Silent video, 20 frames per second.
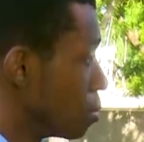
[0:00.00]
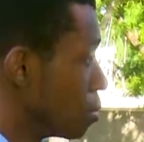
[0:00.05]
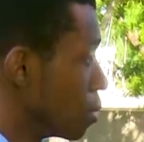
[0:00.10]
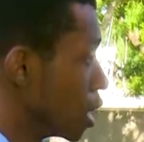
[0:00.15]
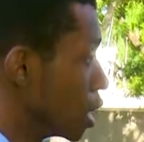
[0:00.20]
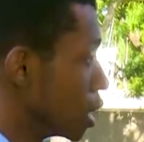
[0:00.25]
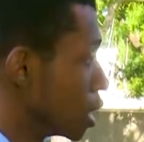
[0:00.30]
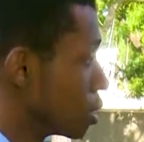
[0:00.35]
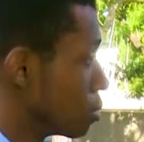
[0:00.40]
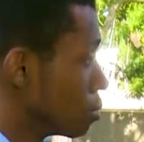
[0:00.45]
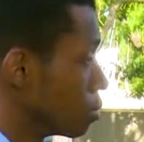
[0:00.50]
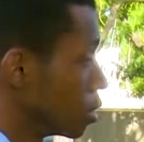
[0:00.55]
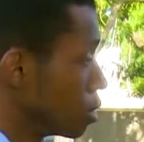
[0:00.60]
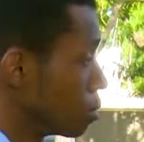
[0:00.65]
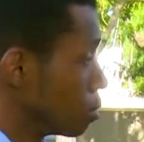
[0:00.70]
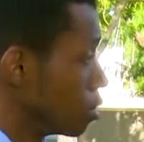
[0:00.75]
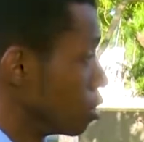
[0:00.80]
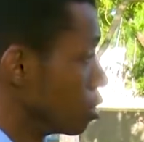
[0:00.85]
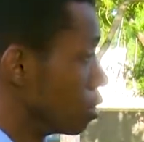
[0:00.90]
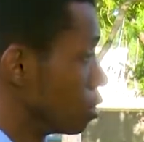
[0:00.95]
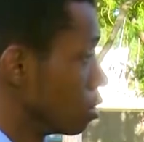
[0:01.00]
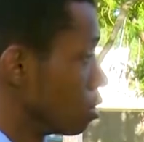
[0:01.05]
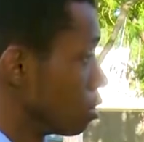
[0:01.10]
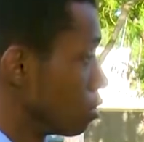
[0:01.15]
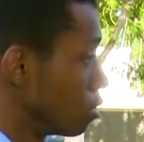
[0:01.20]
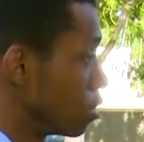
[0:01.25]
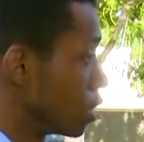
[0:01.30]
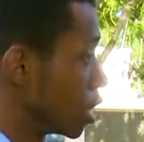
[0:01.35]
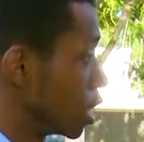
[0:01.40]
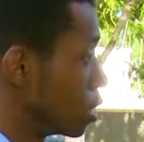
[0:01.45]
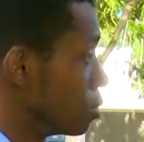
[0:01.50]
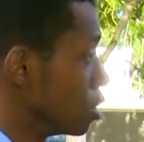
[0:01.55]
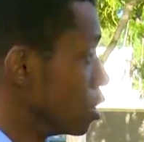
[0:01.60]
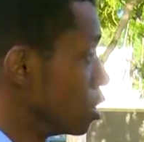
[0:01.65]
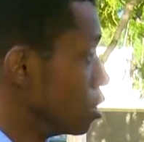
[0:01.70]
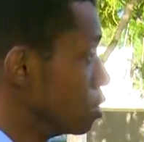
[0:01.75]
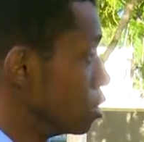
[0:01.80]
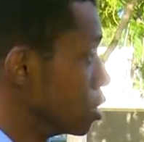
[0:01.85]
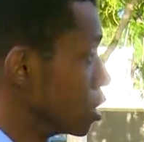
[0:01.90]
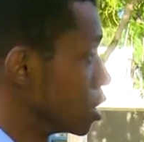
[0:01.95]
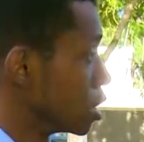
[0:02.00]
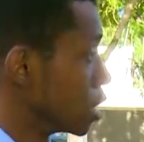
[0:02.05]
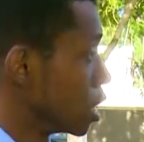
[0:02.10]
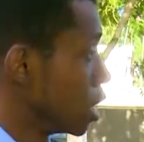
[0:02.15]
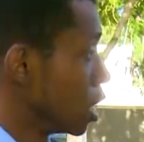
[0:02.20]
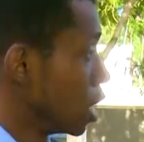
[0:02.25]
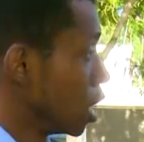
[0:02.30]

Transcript: but the more of the time he uses,